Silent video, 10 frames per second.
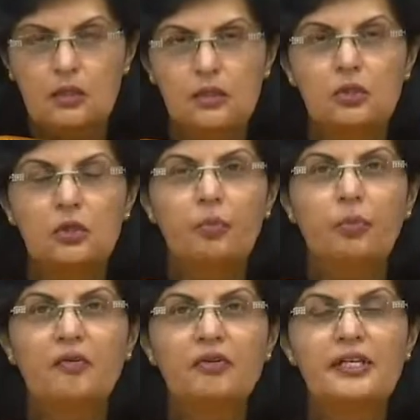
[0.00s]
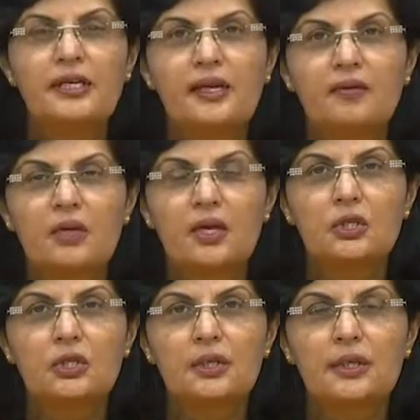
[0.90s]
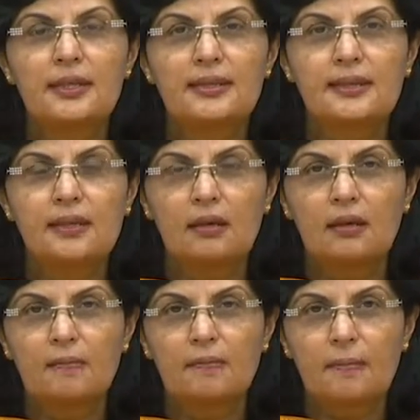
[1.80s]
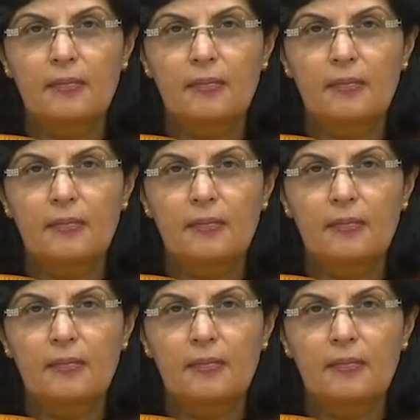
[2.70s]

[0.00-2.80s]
So poverty alleviation is a